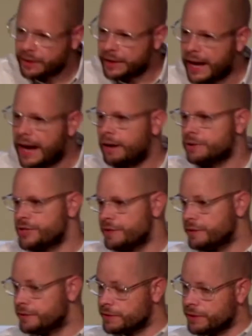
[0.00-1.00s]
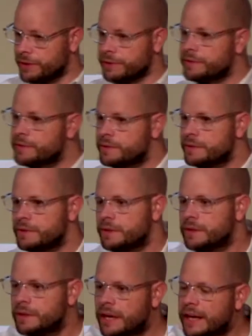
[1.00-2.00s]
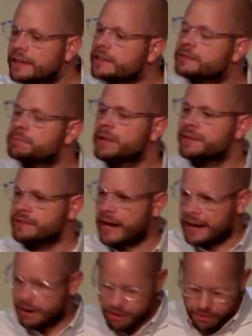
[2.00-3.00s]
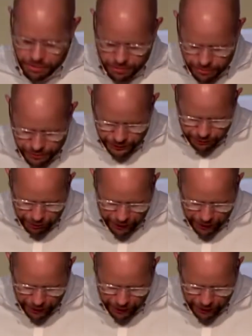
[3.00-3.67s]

now Jesus turns and explains how this